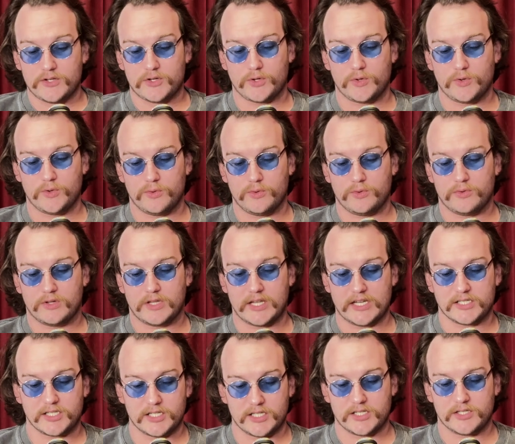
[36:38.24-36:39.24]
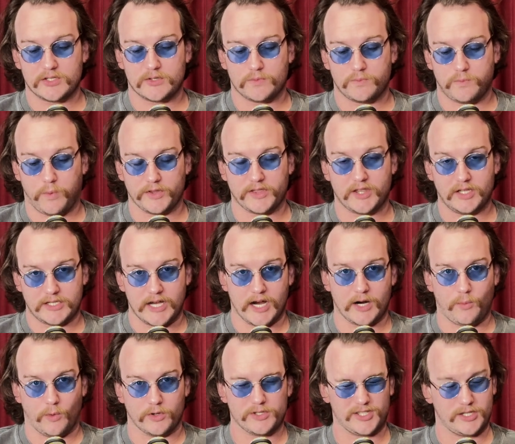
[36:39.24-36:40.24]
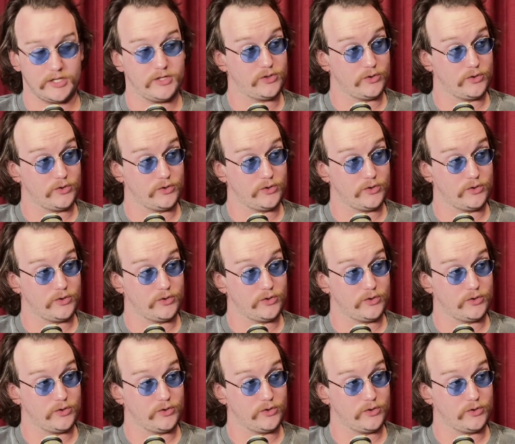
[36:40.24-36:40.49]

into this is what the deck wants to